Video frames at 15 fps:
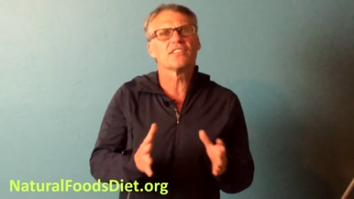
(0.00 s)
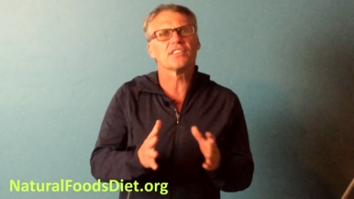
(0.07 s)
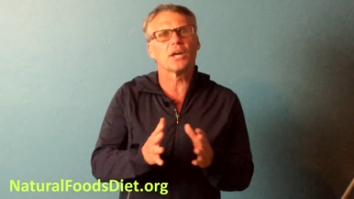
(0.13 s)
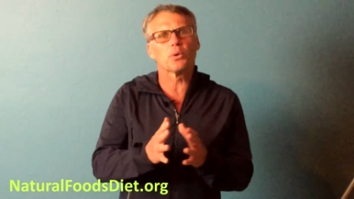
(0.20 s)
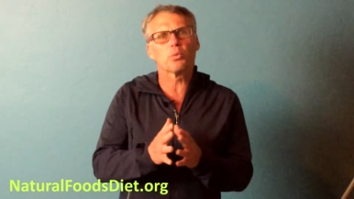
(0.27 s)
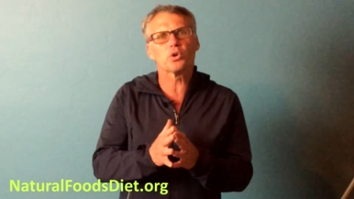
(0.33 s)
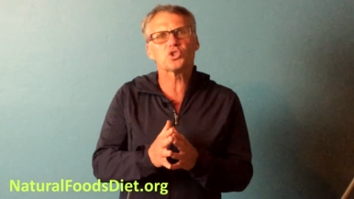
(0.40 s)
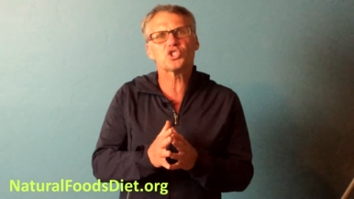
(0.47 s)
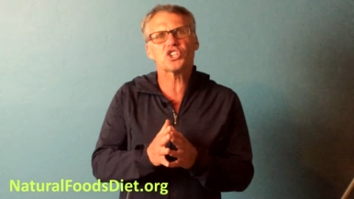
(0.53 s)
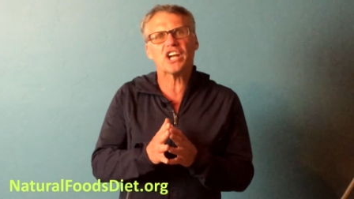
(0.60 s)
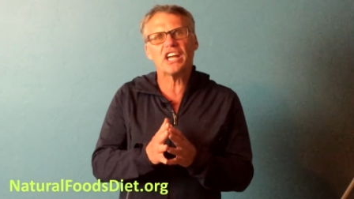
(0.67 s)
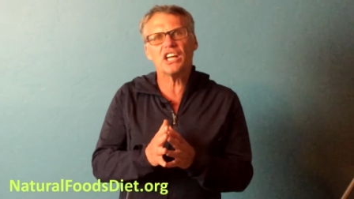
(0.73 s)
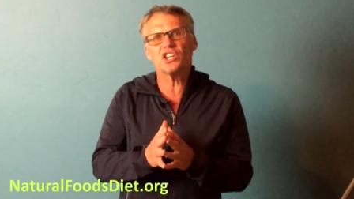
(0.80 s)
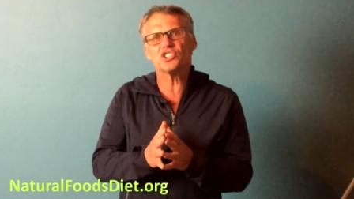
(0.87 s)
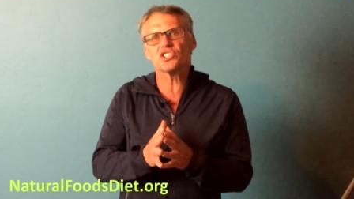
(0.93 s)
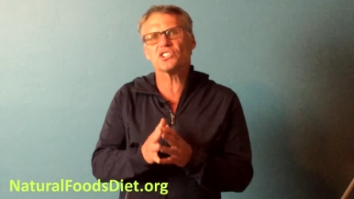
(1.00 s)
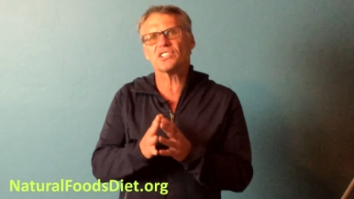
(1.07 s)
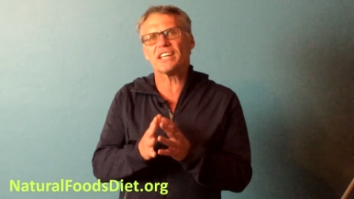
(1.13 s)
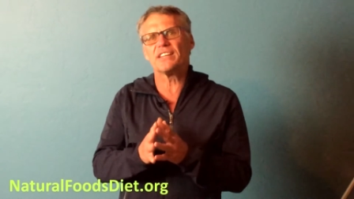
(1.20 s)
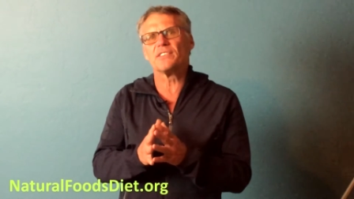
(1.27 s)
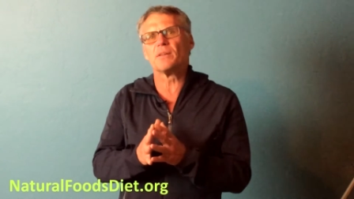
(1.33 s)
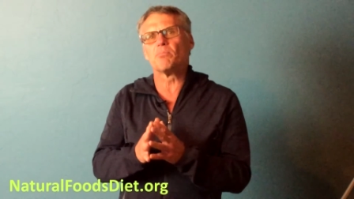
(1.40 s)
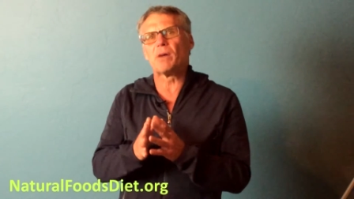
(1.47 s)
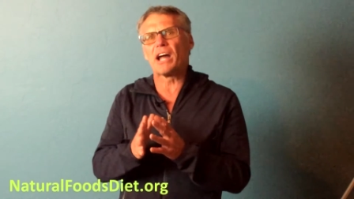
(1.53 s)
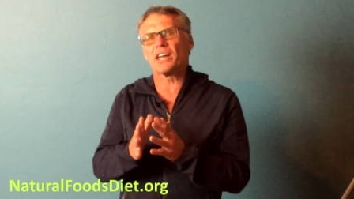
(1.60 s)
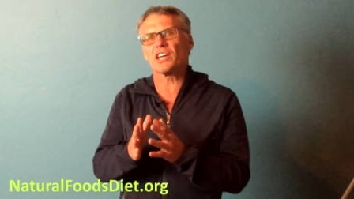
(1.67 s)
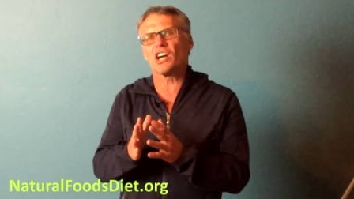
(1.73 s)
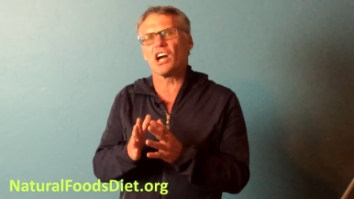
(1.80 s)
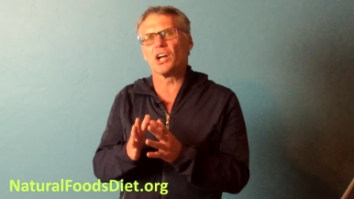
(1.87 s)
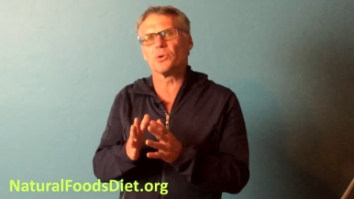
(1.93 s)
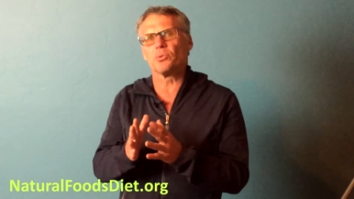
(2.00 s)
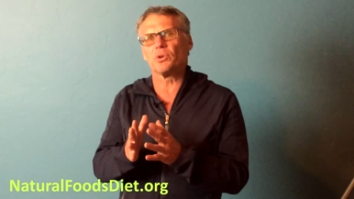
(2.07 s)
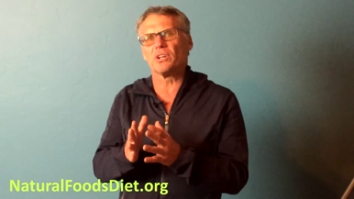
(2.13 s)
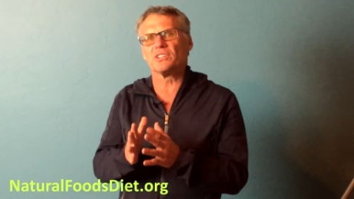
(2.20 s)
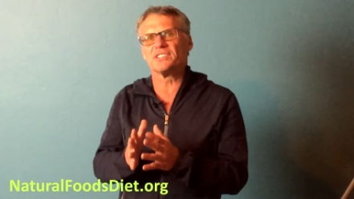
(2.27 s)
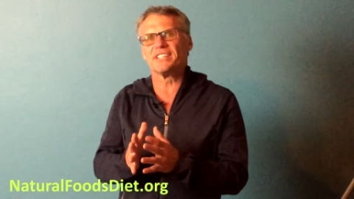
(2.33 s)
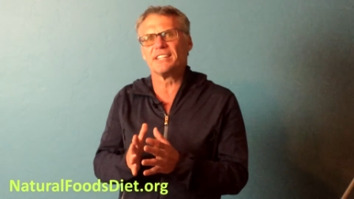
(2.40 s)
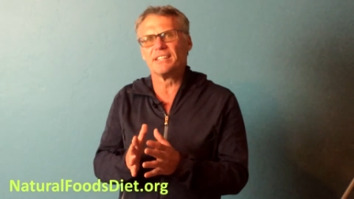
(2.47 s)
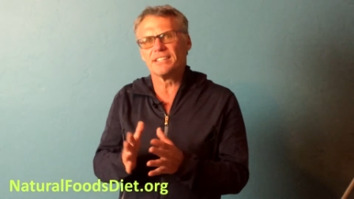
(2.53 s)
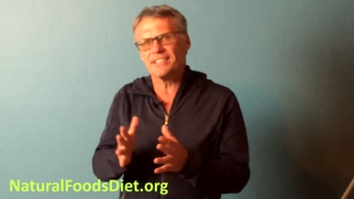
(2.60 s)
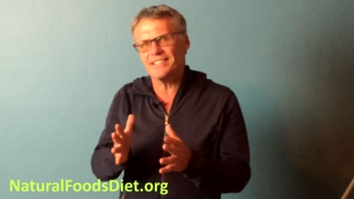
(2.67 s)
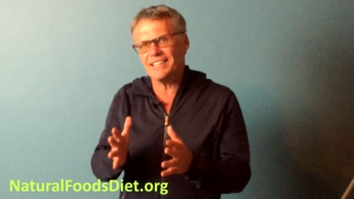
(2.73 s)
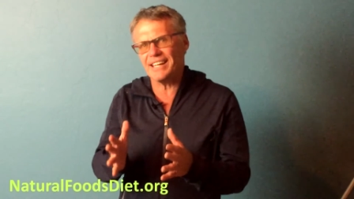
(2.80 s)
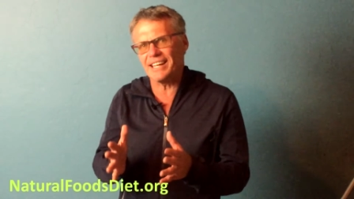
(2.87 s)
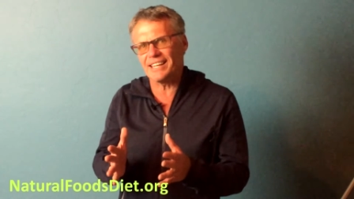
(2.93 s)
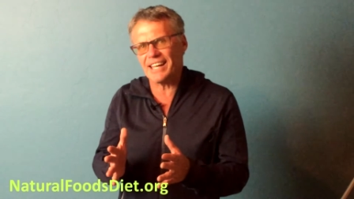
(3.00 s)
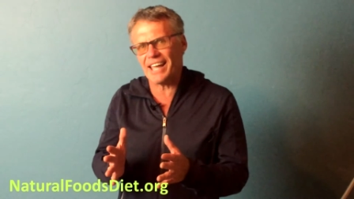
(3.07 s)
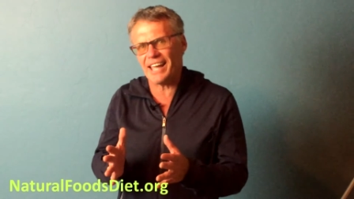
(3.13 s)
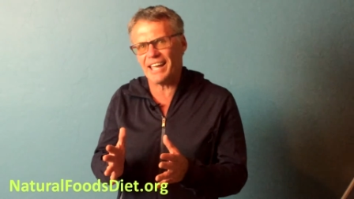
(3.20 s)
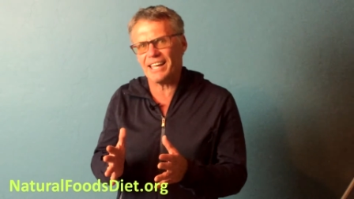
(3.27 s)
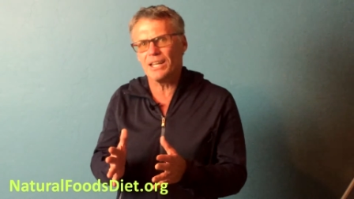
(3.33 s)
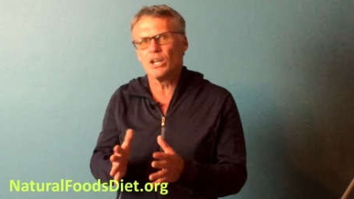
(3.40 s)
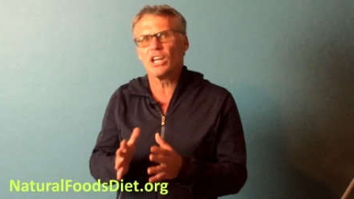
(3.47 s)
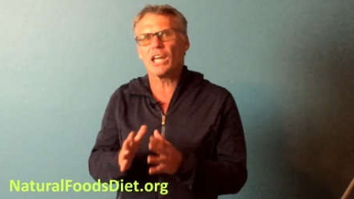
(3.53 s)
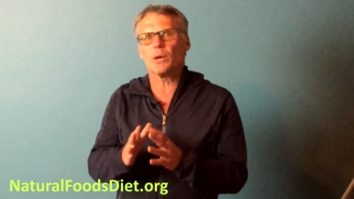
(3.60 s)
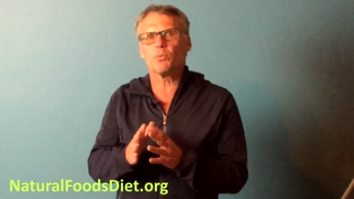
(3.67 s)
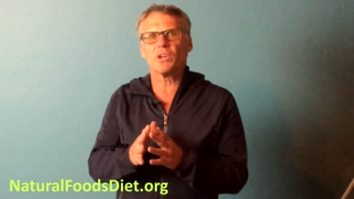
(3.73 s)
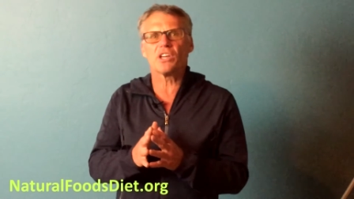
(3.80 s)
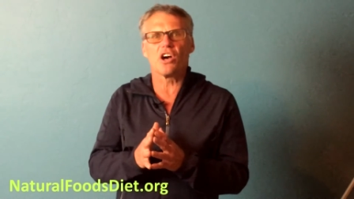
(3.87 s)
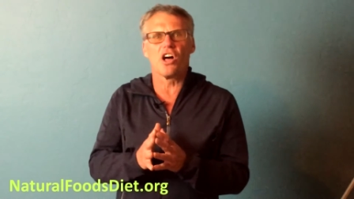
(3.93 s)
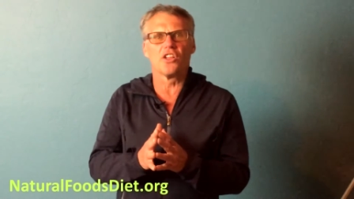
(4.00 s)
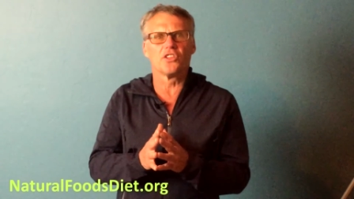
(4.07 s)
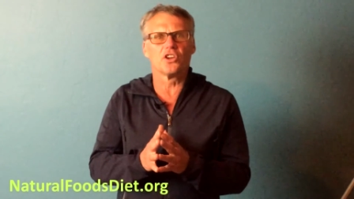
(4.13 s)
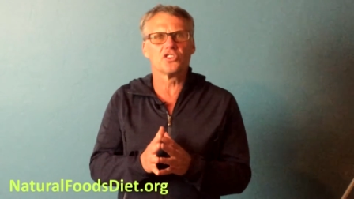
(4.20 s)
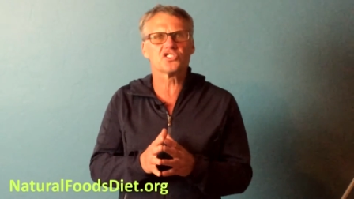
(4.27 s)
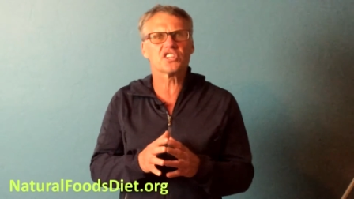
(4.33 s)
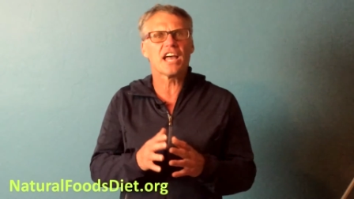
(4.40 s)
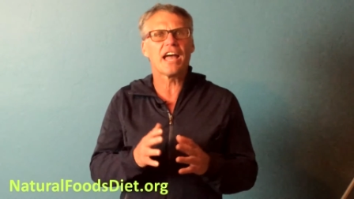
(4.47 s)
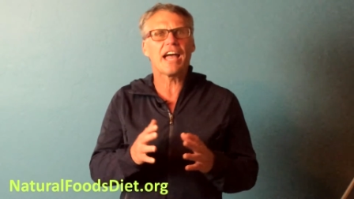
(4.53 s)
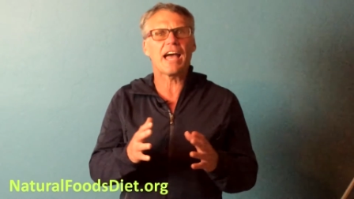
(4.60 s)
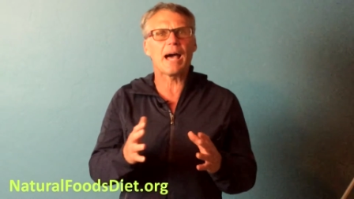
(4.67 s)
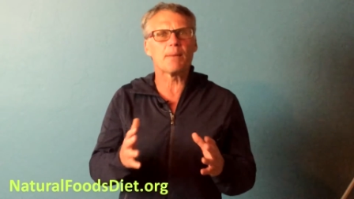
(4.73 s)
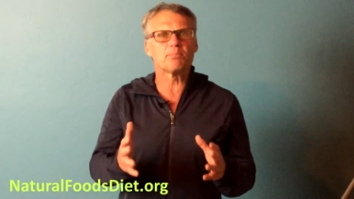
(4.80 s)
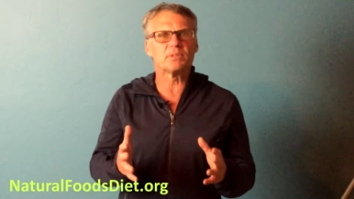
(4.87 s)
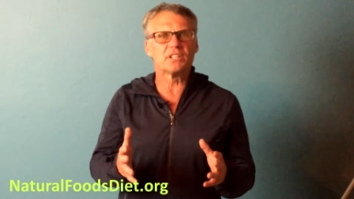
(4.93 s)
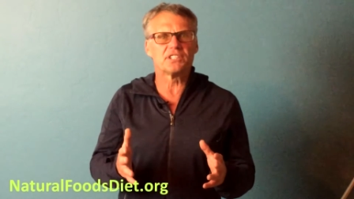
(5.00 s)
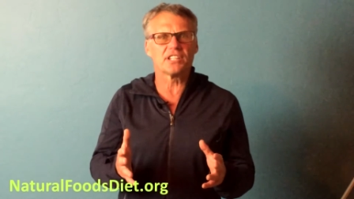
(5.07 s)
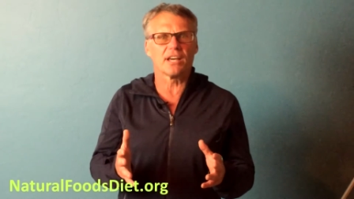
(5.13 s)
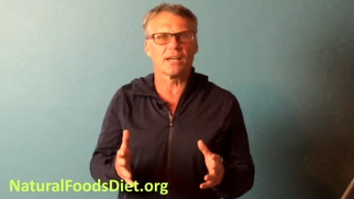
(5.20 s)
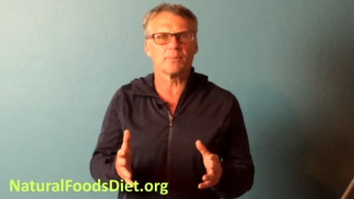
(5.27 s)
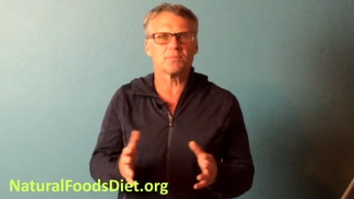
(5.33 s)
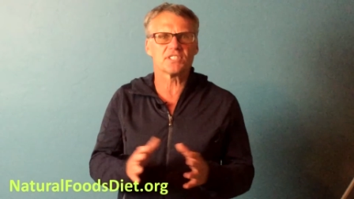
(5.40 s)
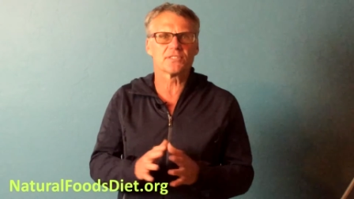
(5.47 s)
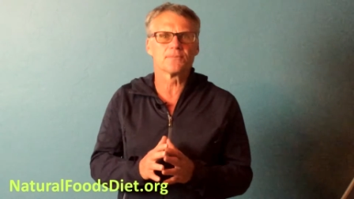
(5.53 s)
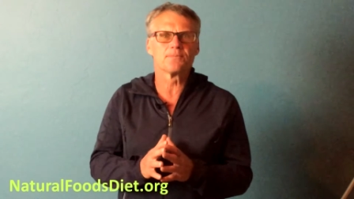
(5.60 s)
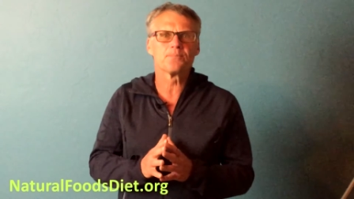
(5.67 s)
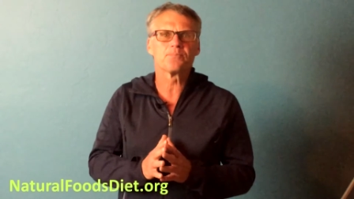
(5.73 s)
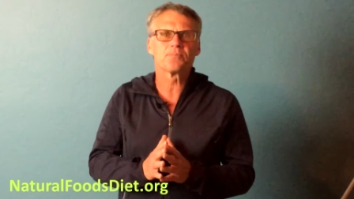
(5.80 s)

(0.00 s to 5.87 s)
there were changes in the mitochondrial DNA, and we call those haplotypes.